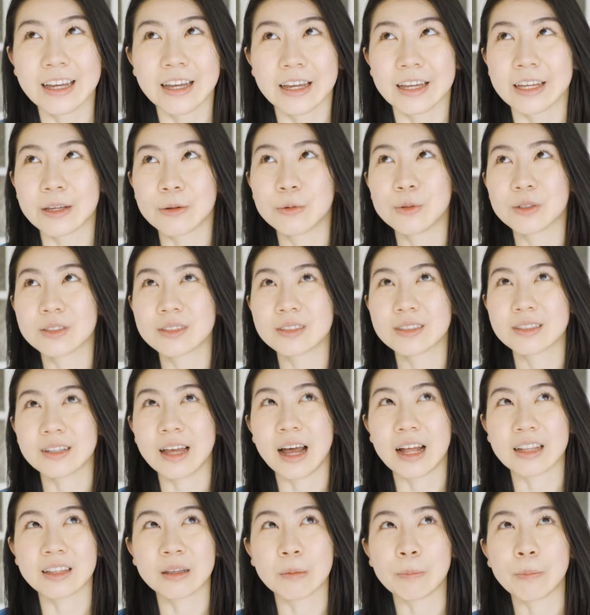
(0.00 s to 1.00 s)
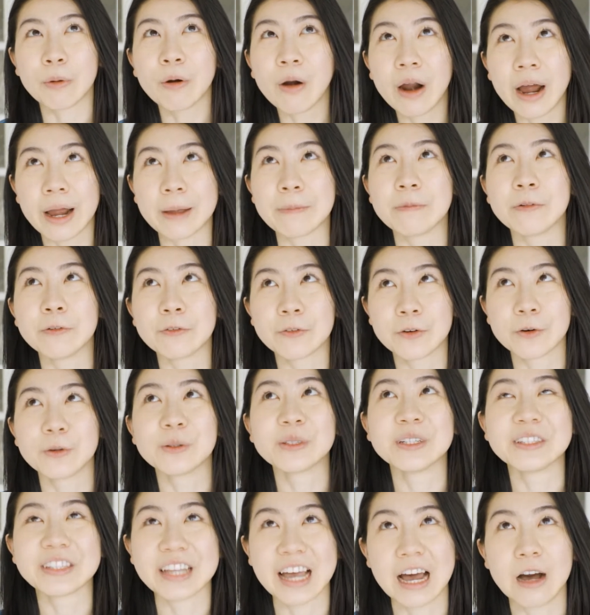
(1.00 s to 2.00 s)
it was the prime of
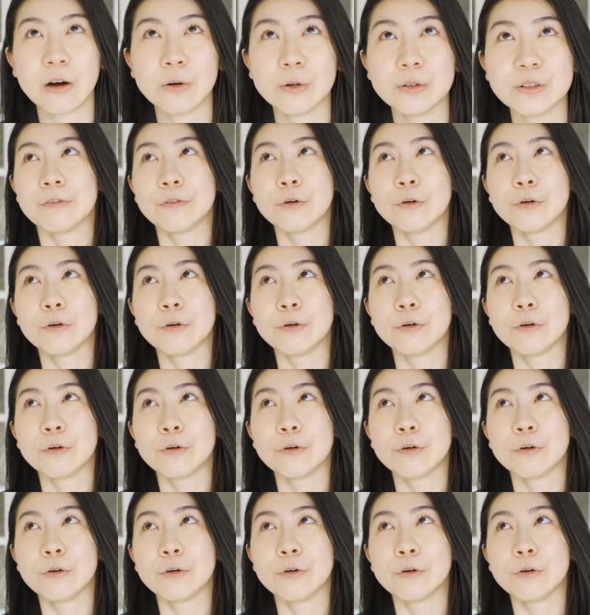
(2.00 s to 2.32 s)
golden hour.